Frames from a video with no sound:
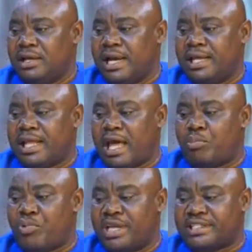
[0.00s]
And I
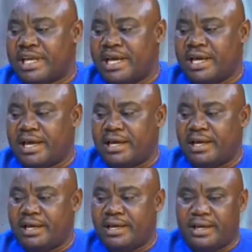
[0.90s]
pray, say,
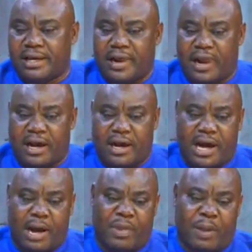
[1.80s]

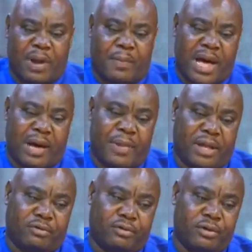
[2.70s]
Papa
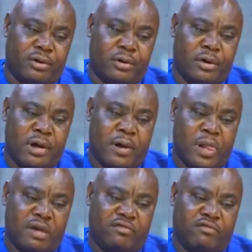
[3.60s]
Abano,
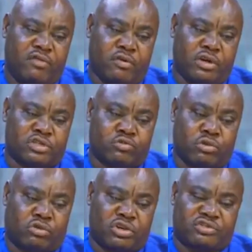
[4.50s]
various
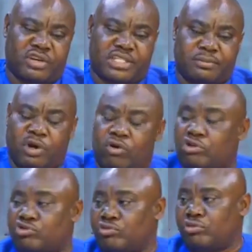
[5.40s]
road construction
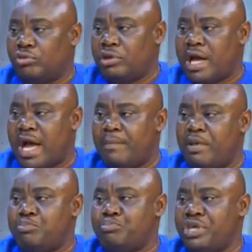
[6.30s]
because I
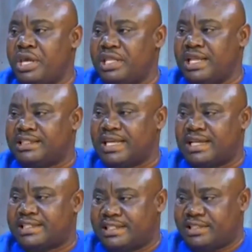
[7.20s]
will be the
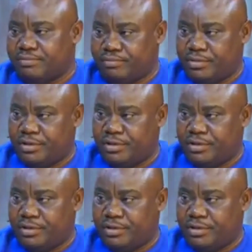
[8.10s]
entire city.